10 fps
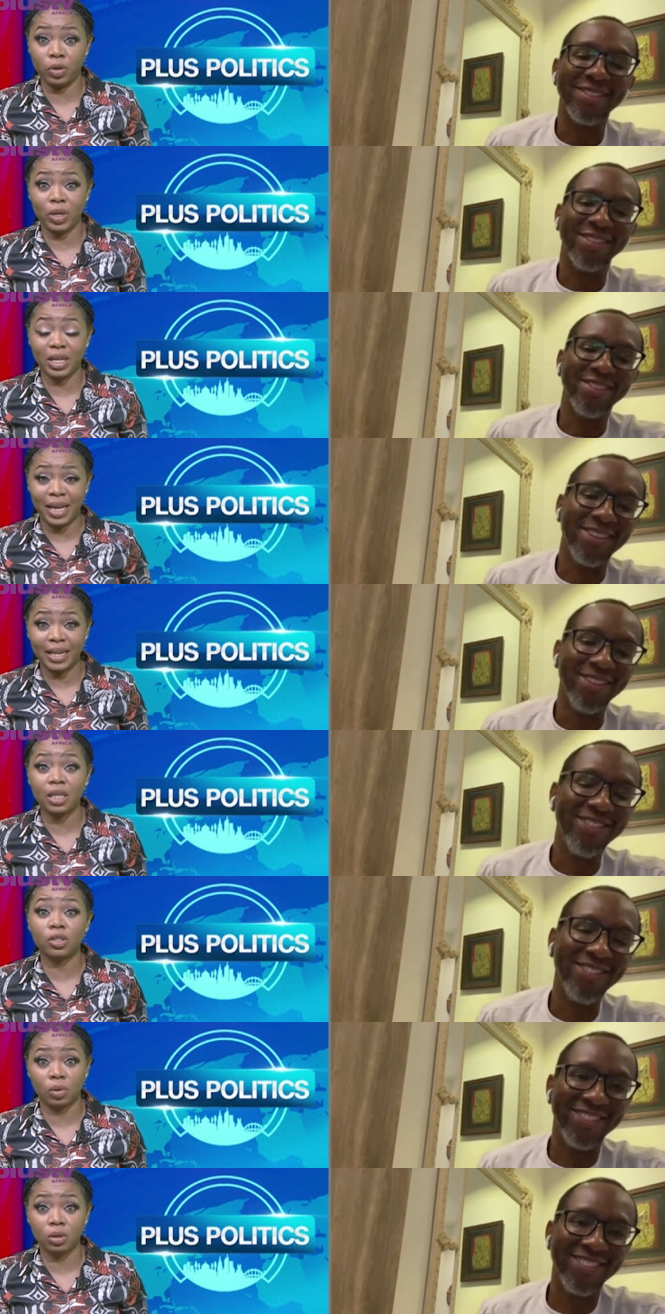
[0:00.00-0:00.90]
Speaker 1: we like
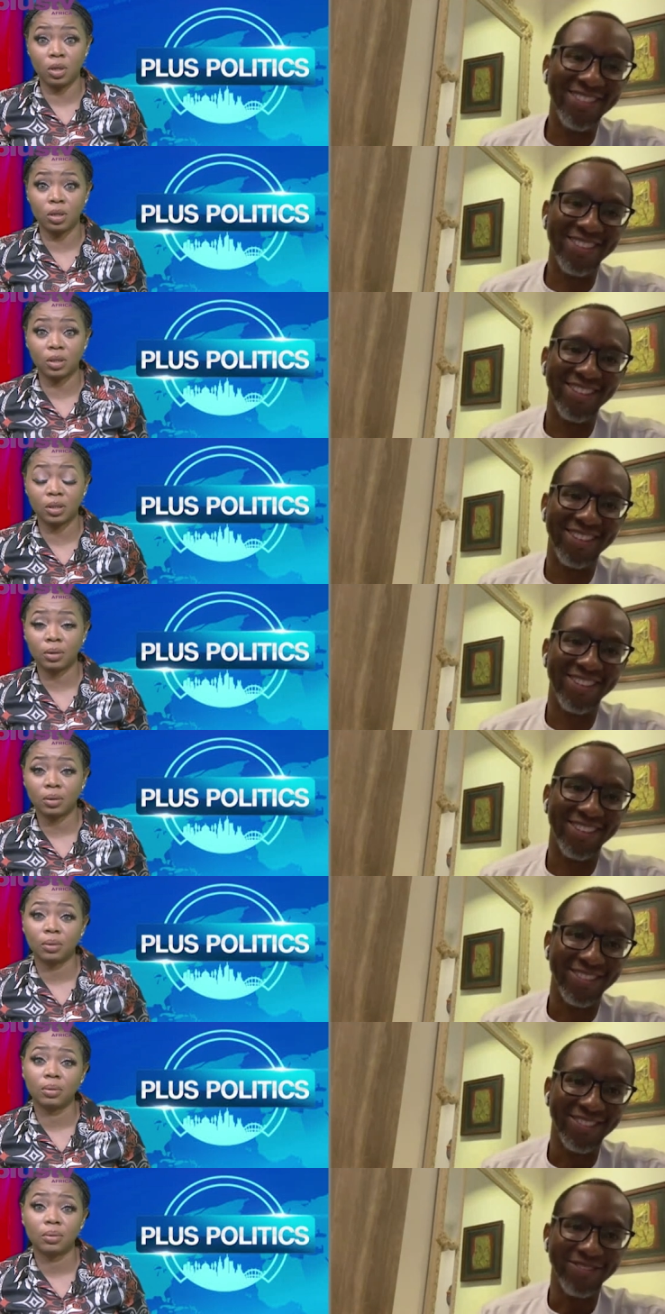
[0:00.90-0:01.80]
it or not.
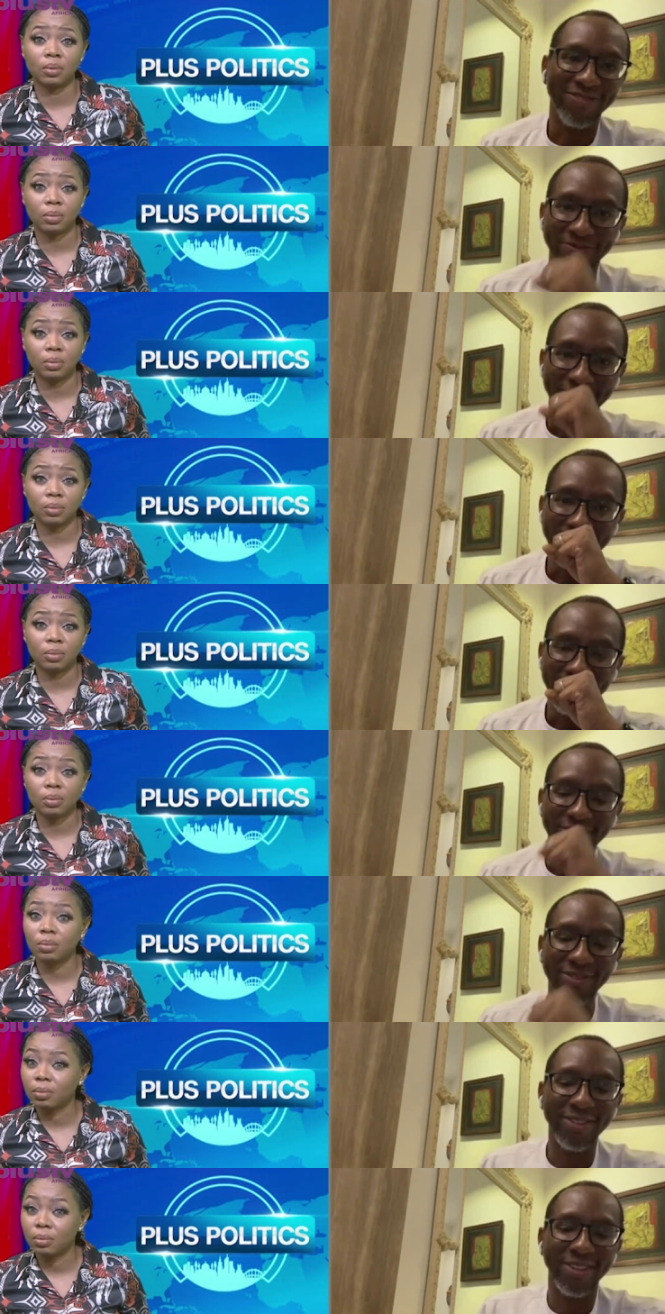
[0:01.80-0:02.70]

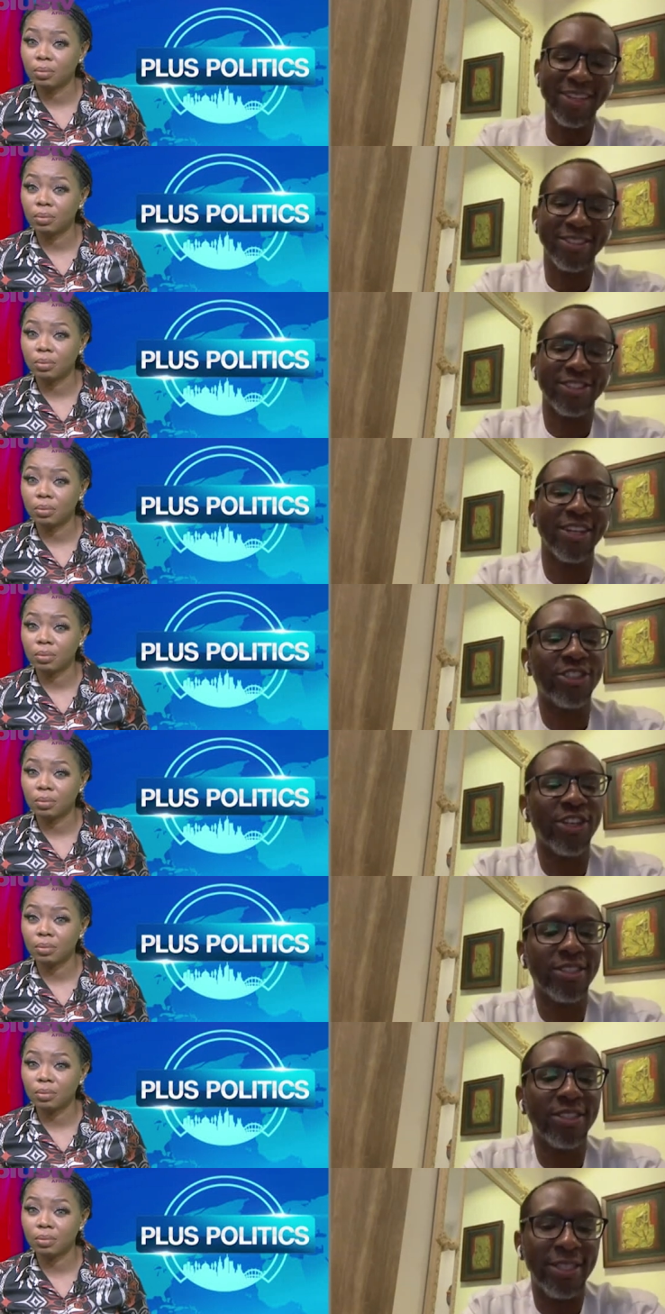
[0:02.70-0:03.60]
Speaker 2: It's, it's
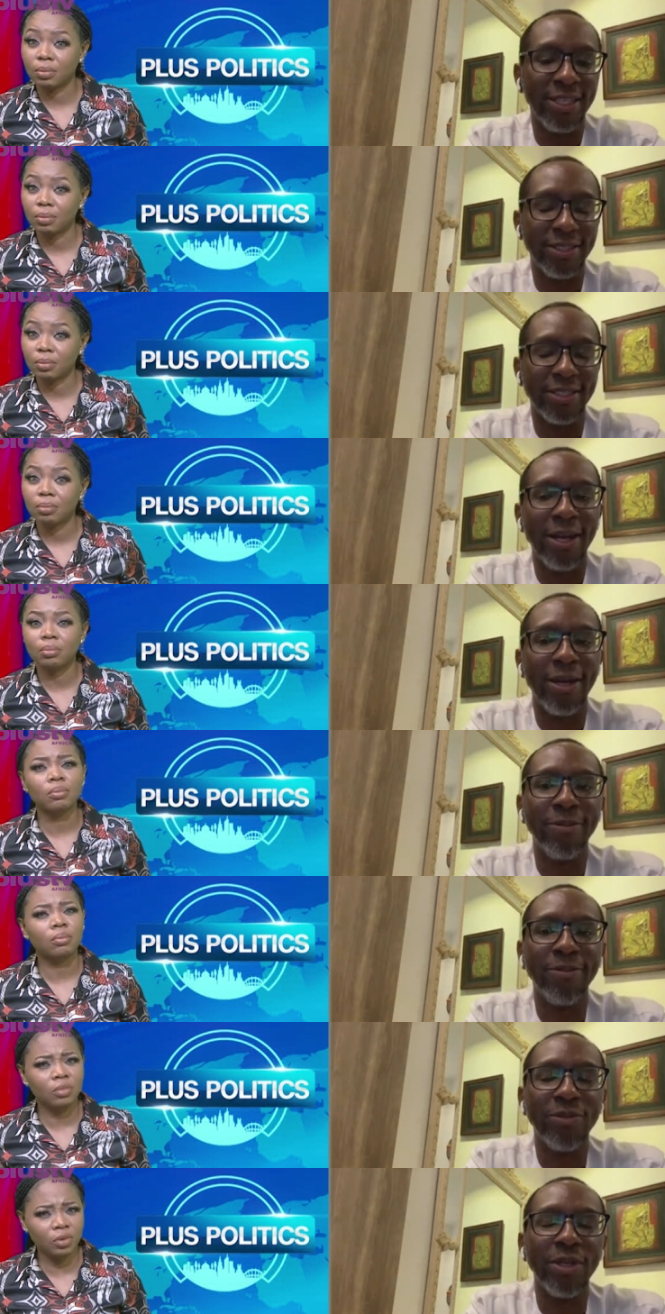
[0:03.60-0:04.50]
just a date.
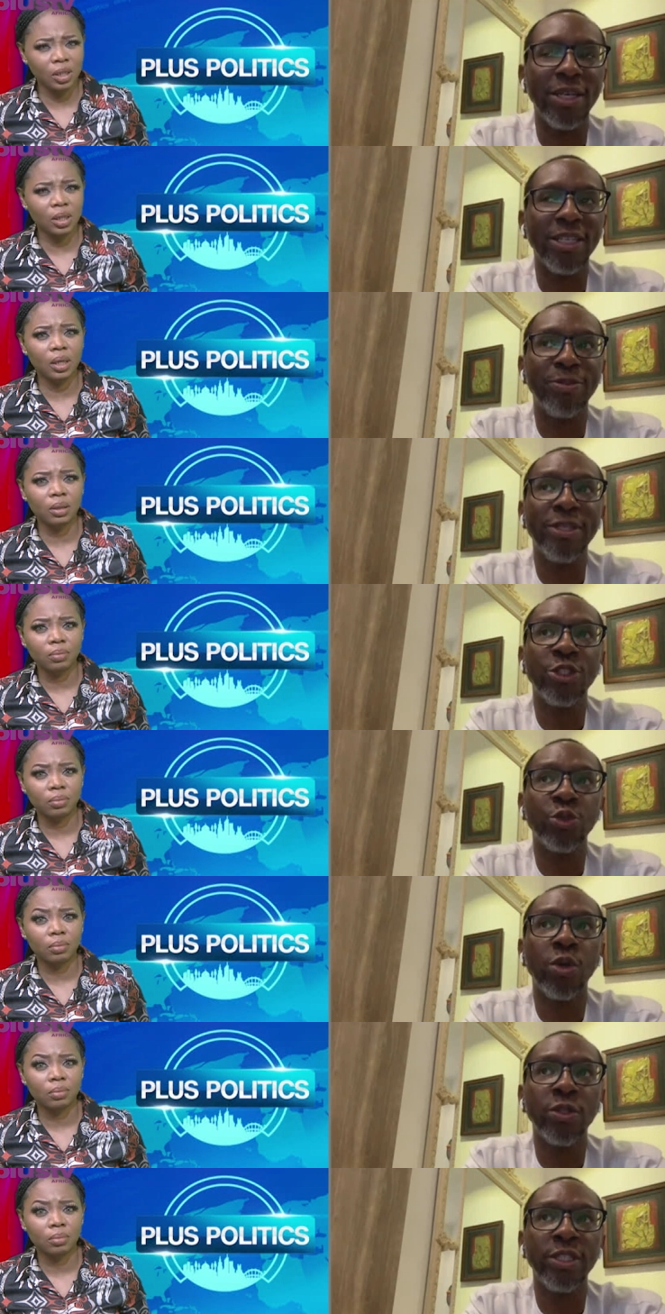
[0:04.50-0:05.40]
Um, really? It's been
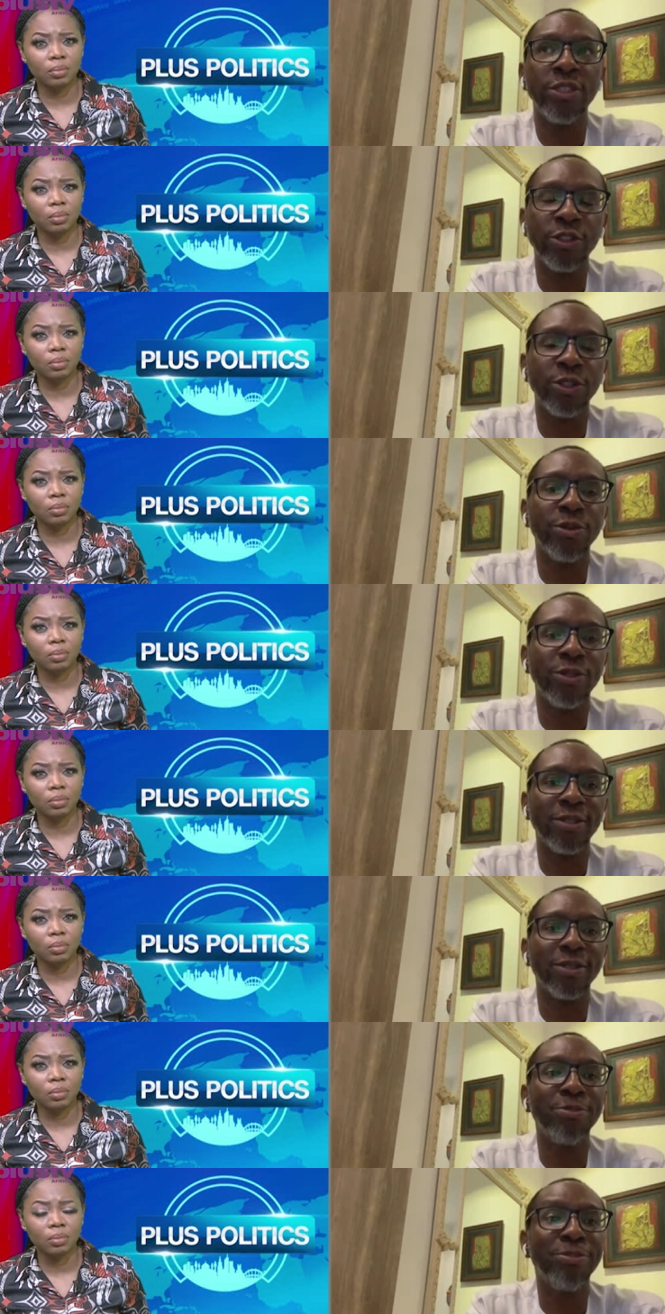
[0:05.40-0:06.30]
sworn in doesn't
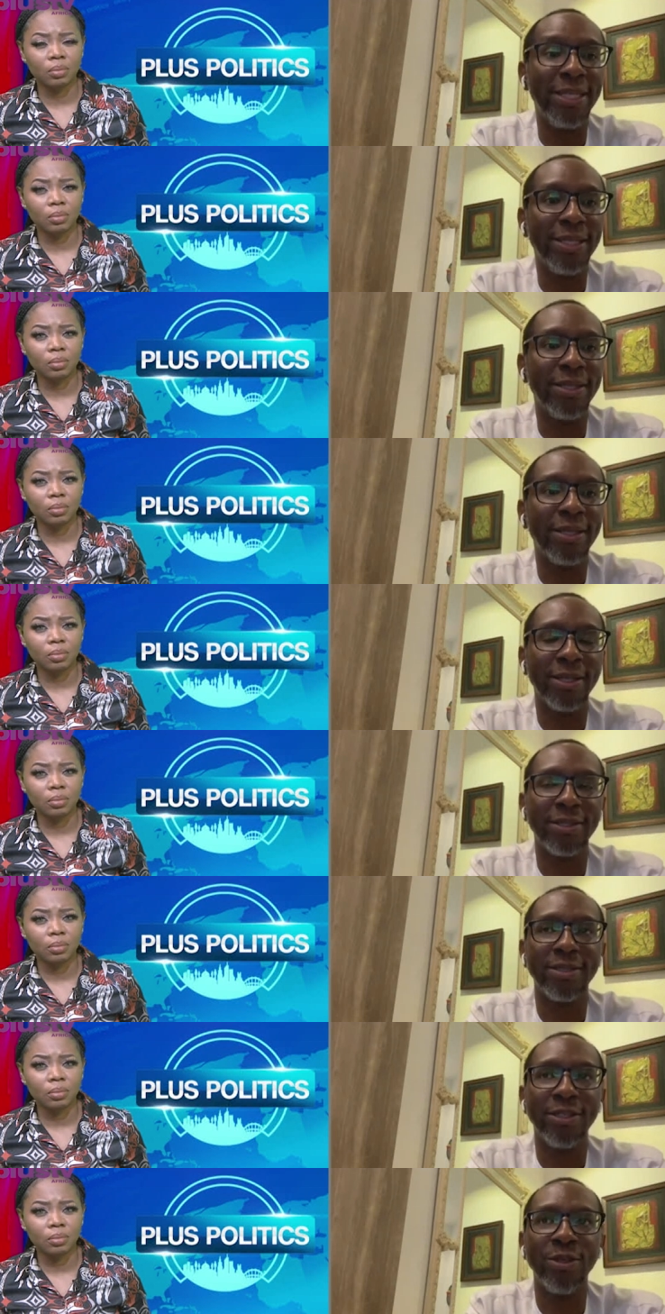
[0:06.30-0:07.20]
doesn't mean that,
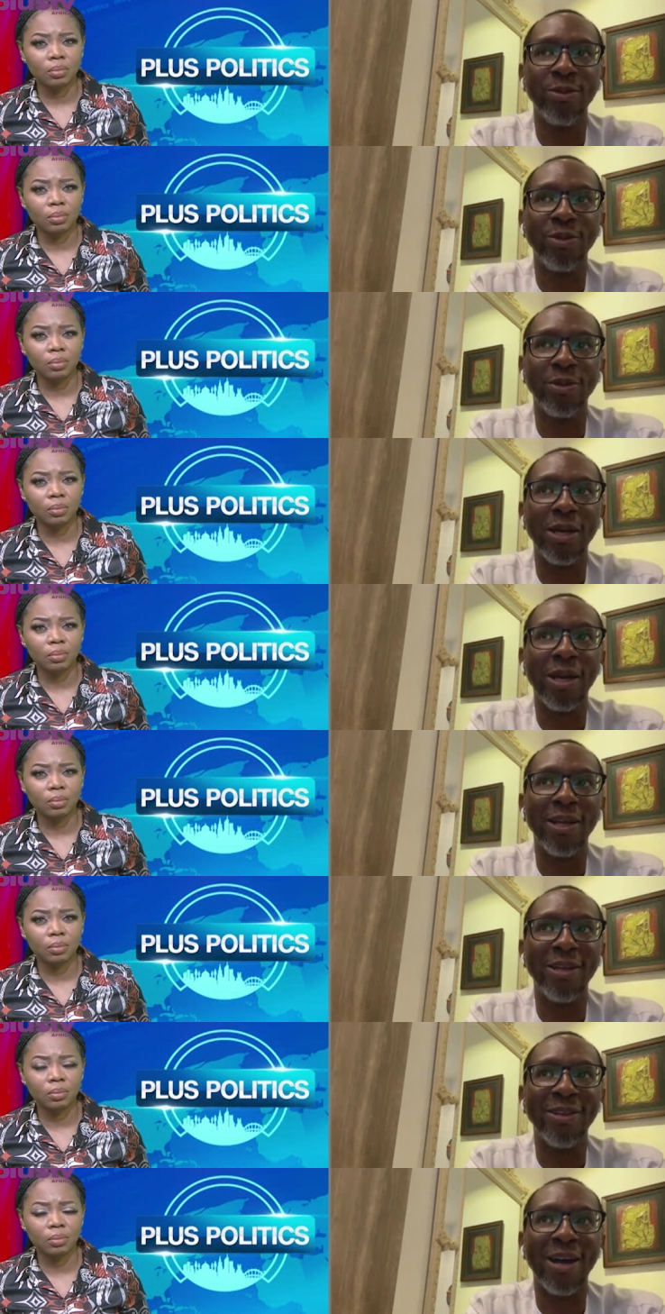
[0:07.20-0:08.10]
you know
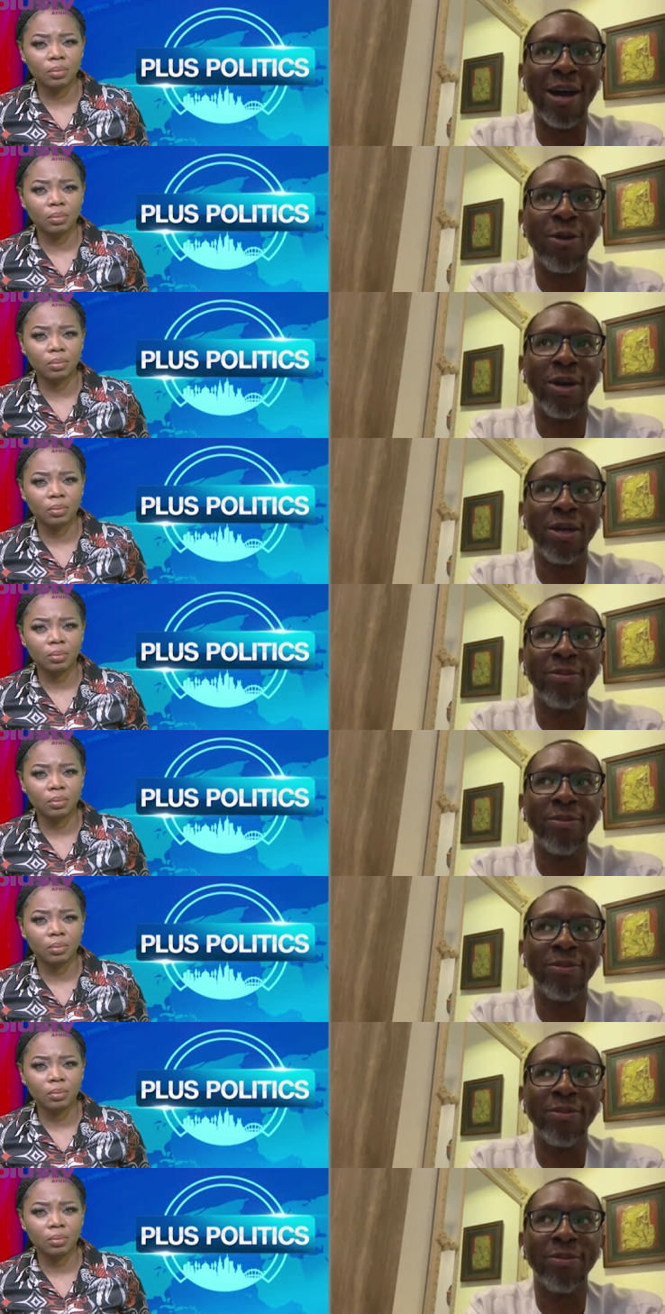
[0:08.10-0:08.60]
our